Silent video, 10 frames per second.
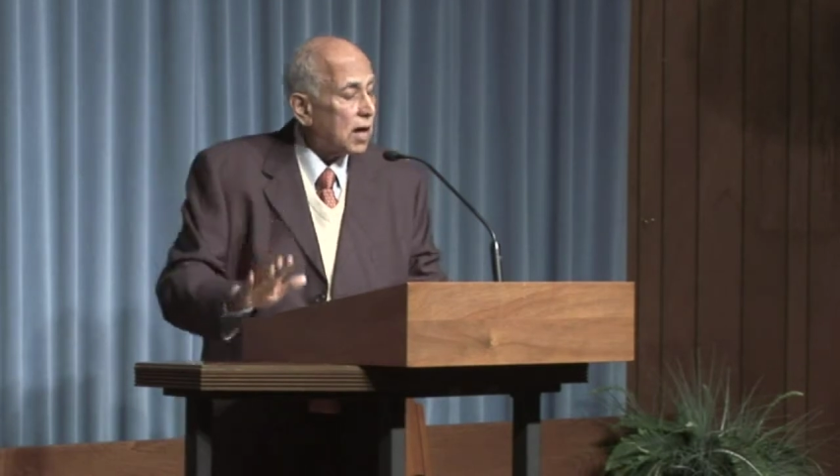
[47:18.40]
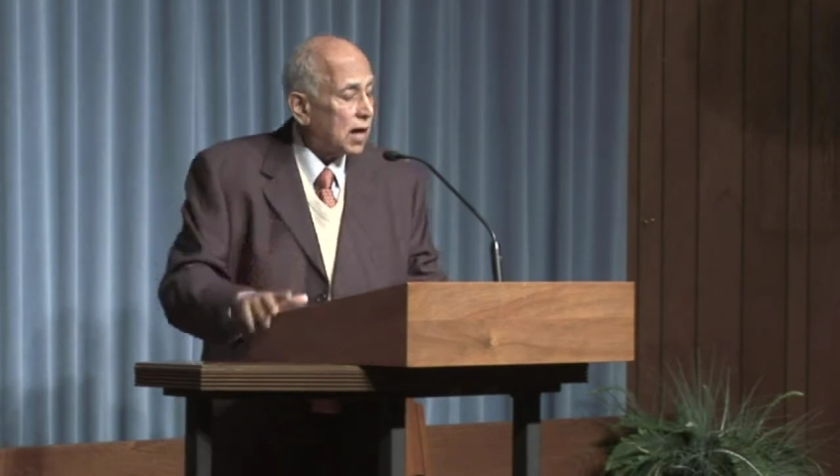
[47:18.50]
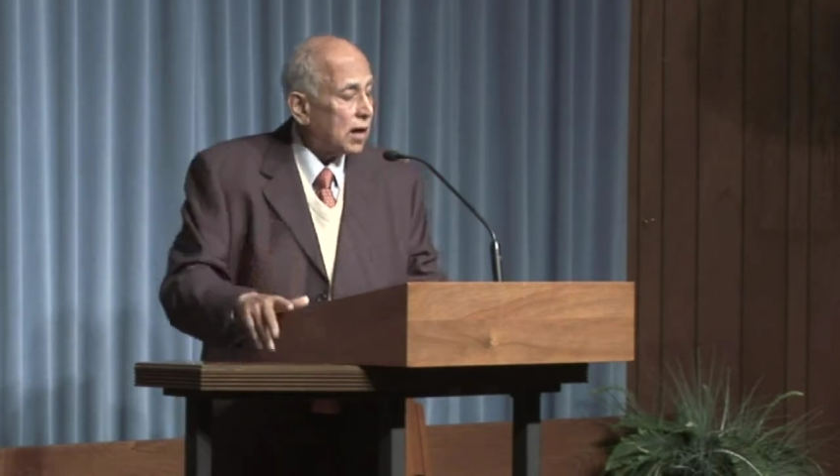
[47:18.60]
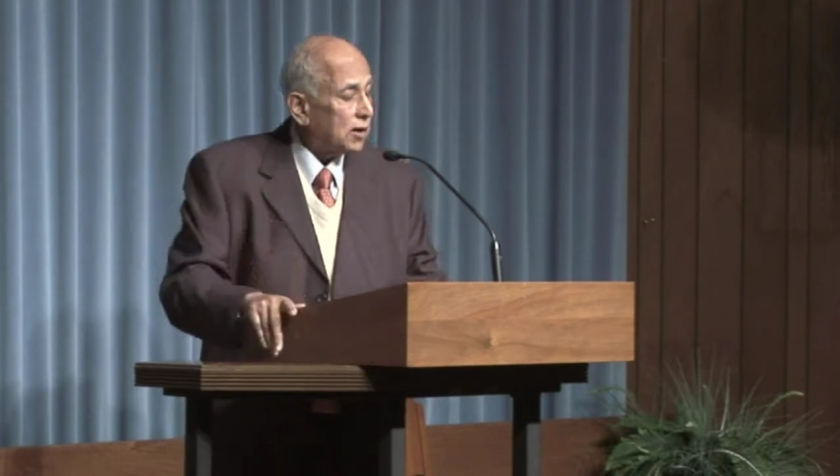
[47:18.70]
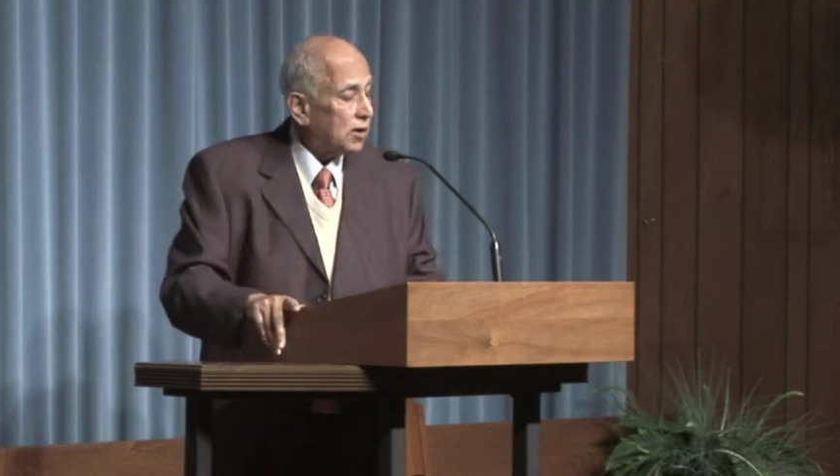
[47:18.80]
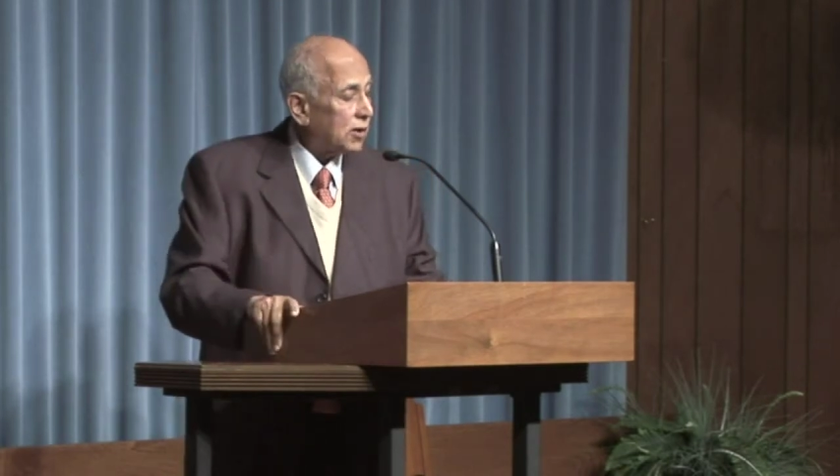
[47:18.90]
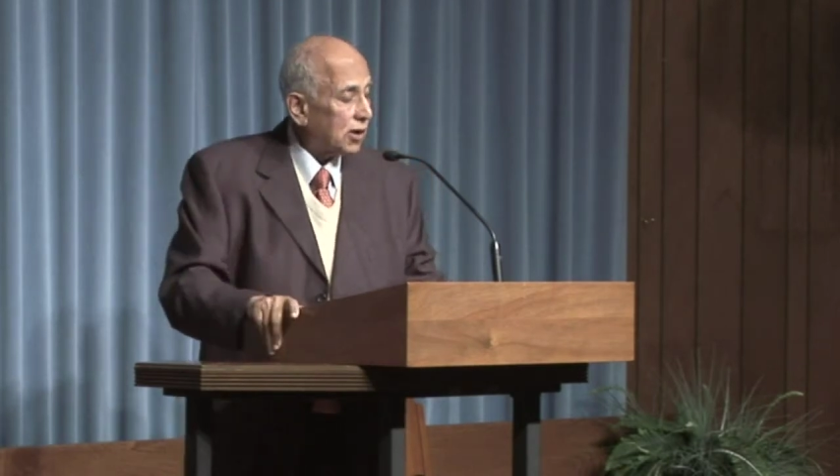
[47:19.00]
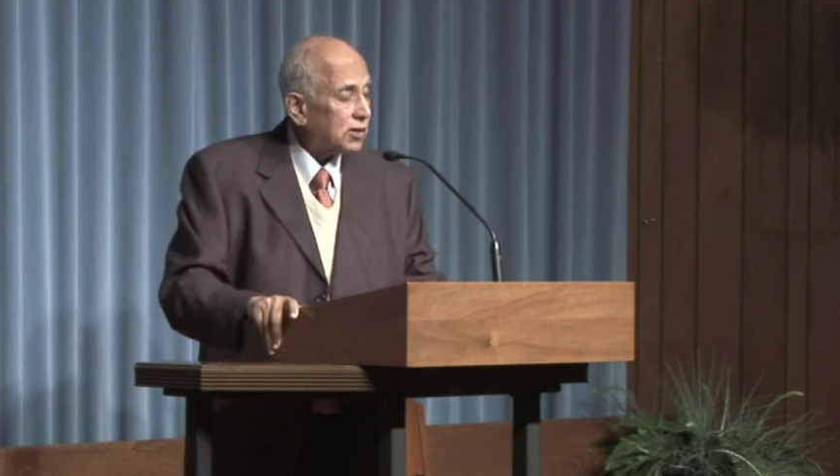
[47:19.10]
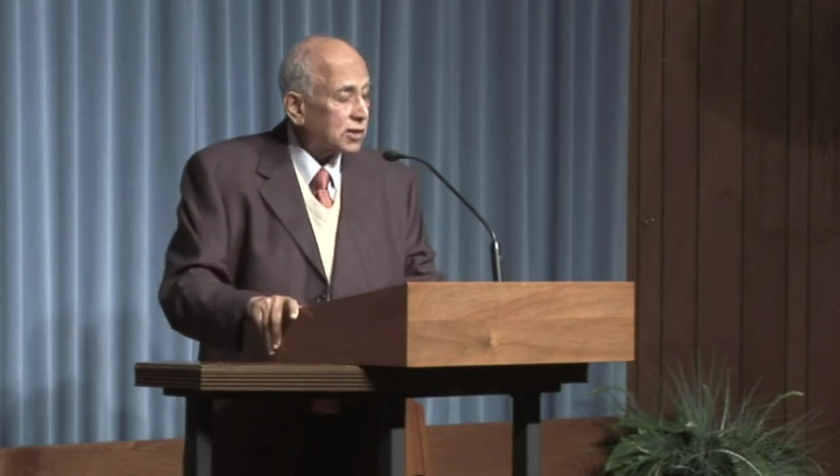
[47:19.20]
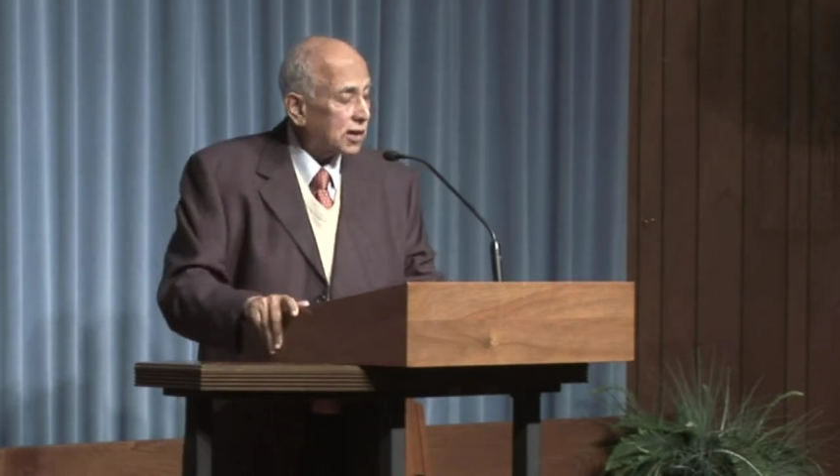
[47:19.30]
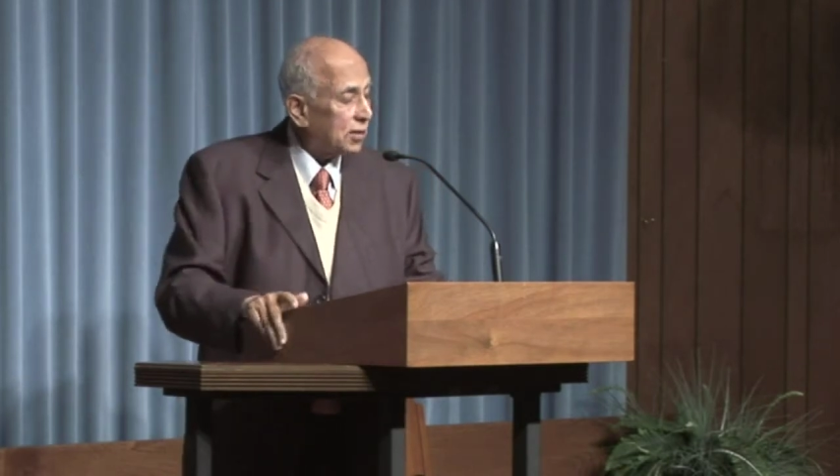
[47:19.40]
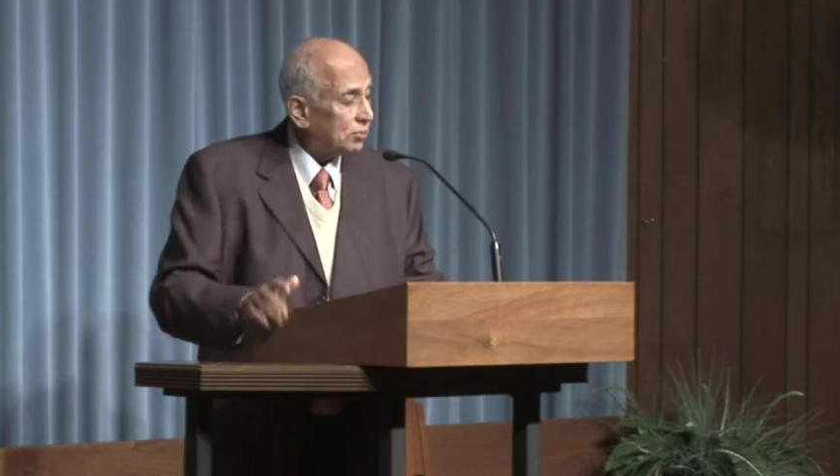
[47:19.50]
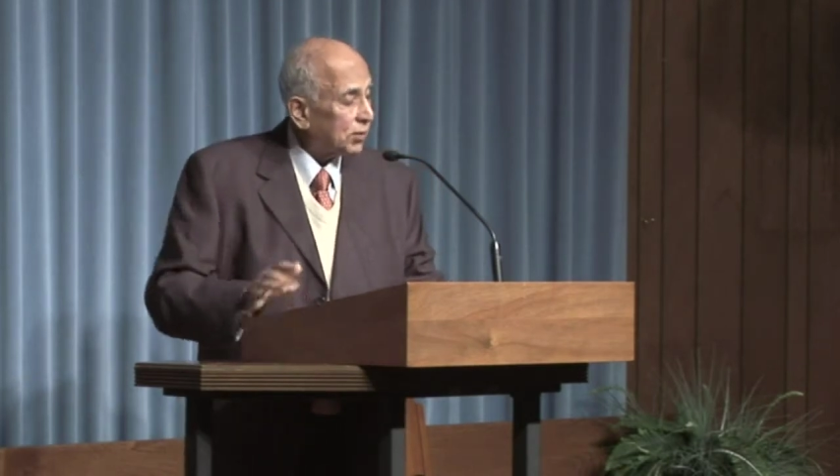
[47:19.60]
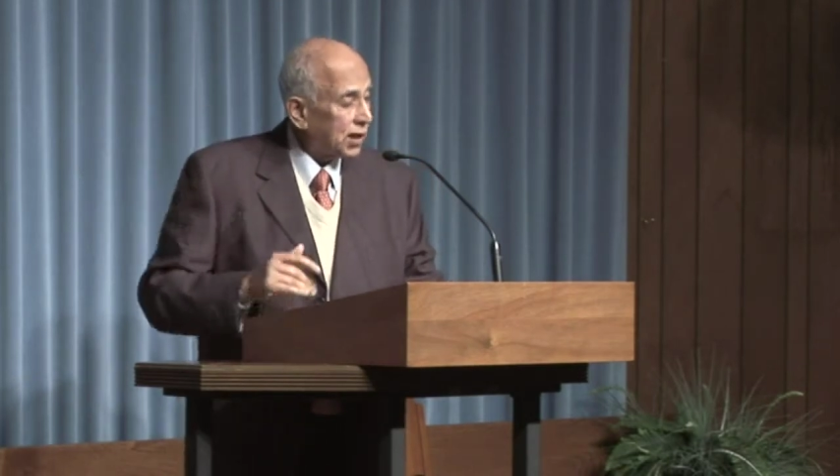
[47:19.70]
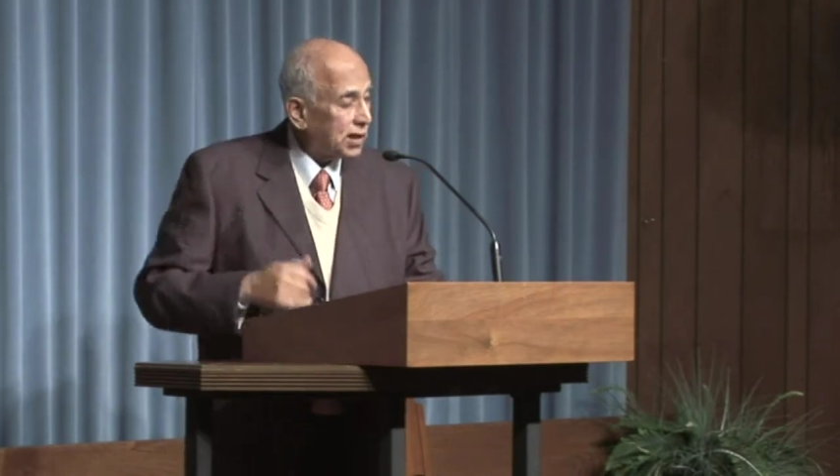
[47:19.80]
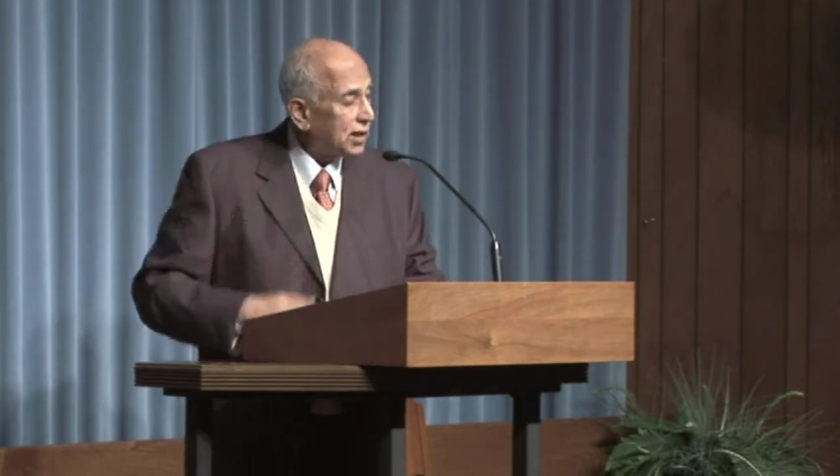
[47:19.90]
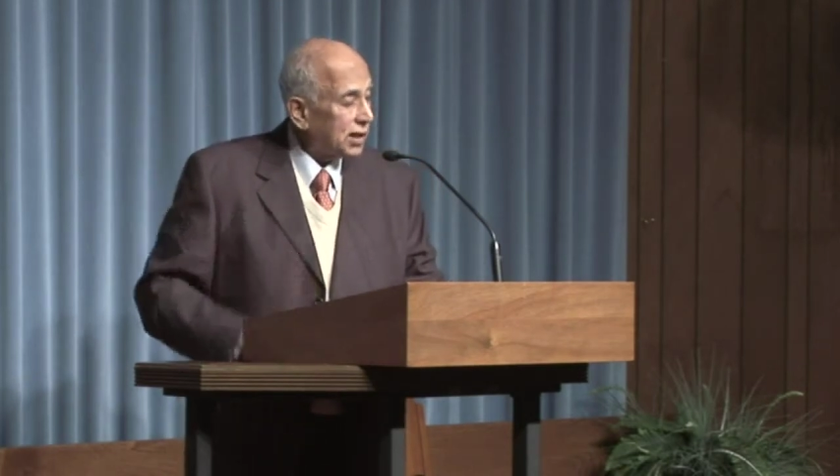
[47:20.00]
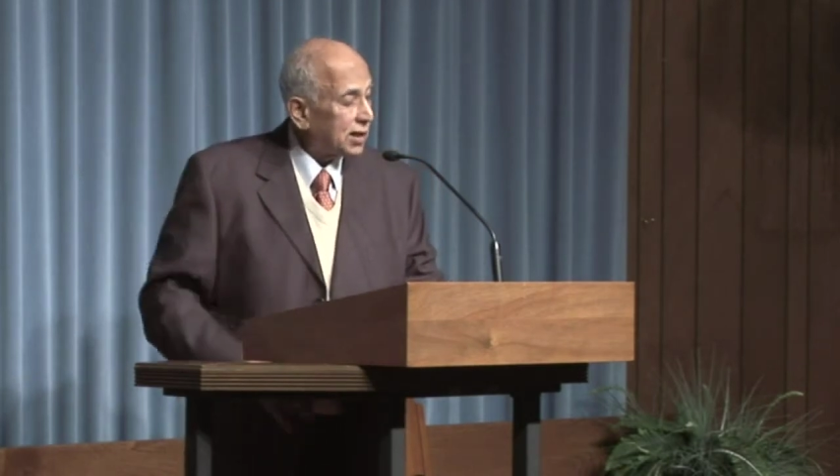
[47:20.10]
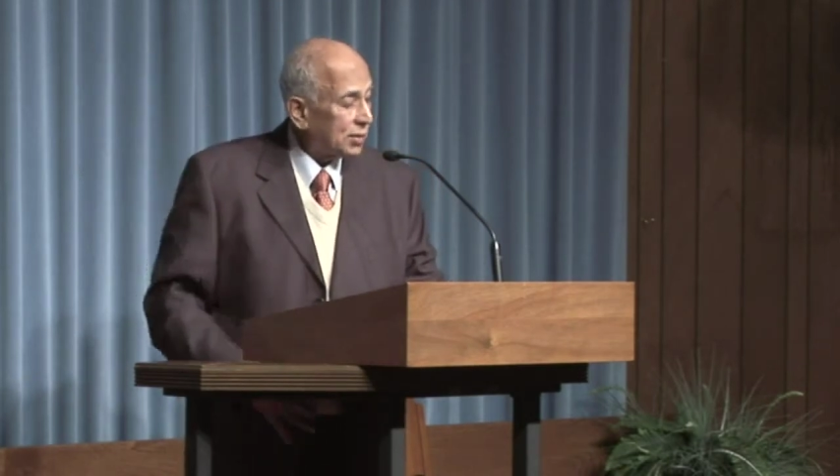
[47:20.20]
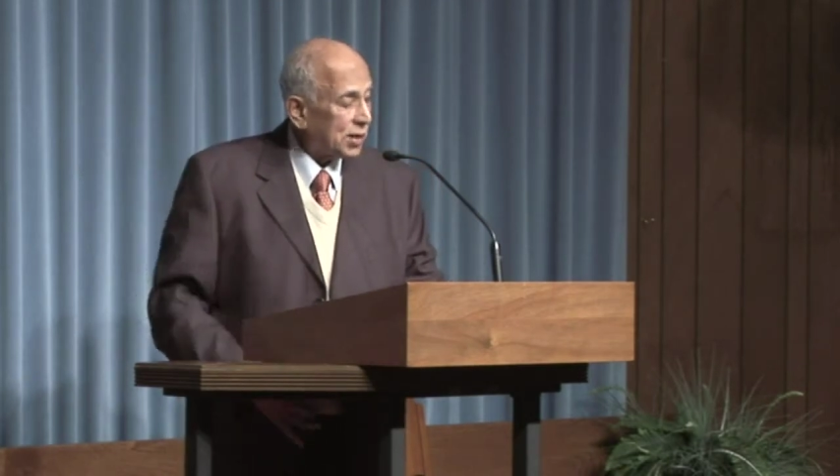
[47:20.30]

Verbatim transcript: and not complaining